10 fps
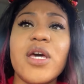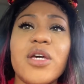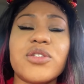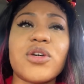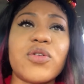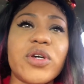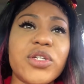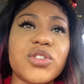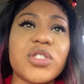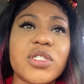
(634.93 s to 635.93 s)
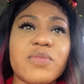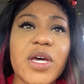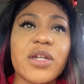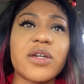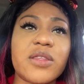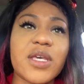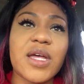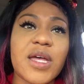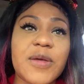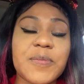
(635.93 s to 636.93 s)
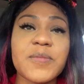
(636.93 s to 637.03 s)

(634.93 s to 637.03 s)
So it's just better that